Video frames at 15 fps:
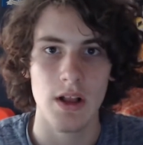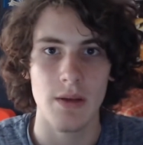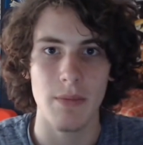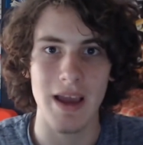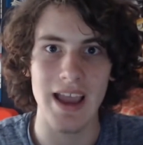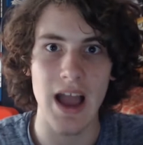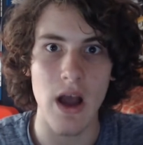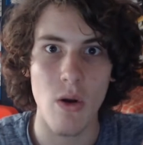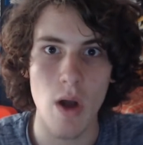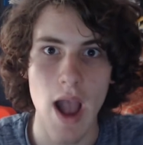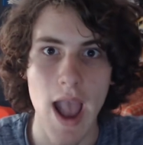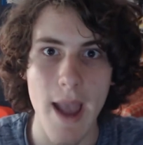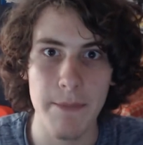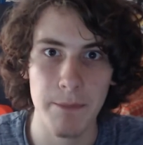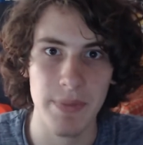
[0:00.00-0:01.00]
by how
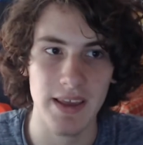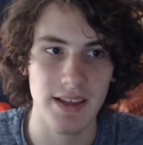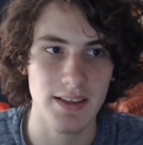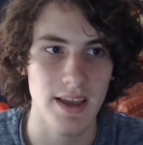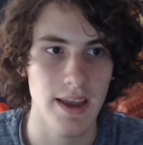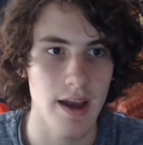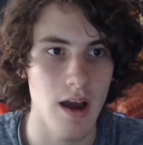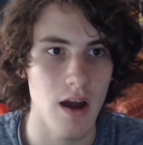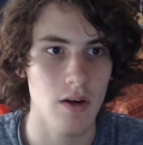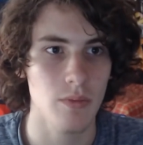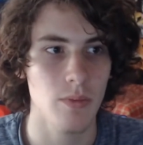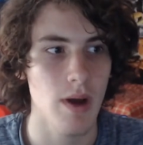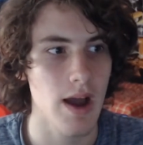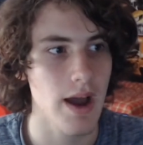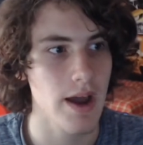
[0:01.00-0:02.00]
epic they are,
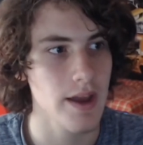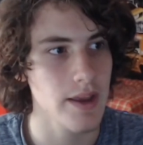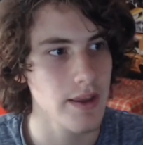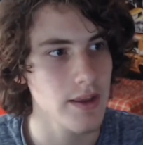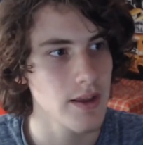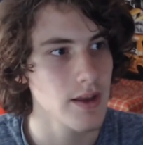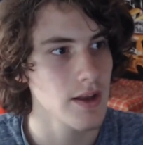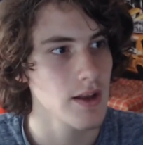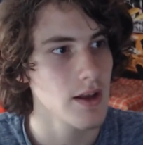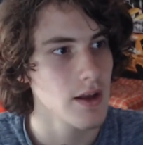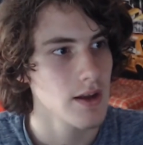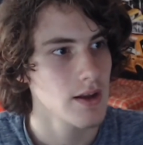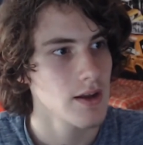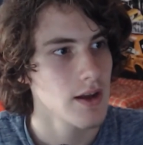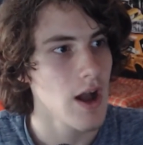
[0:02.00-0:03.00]
by
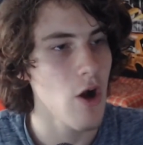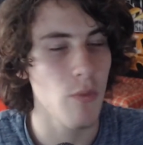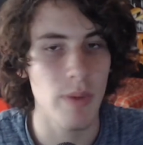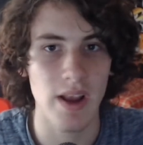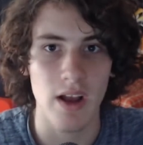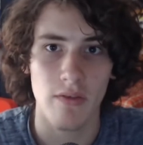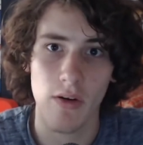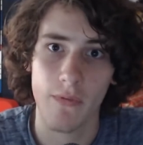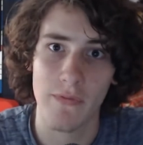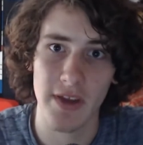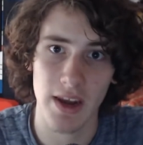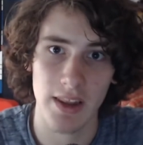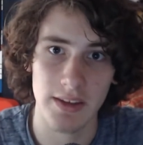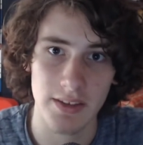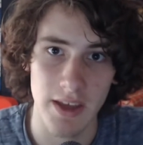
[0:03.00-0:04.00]
how big of a
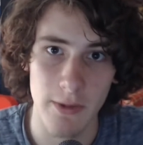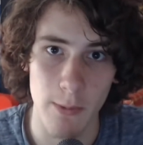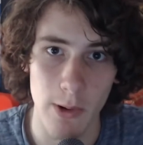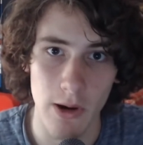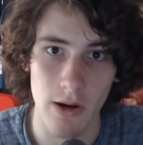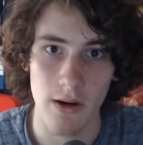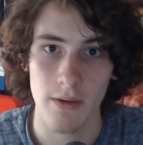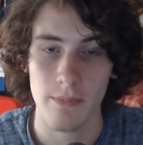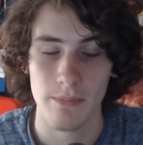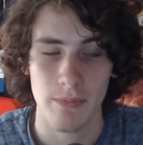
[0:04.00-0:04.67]
villain they were.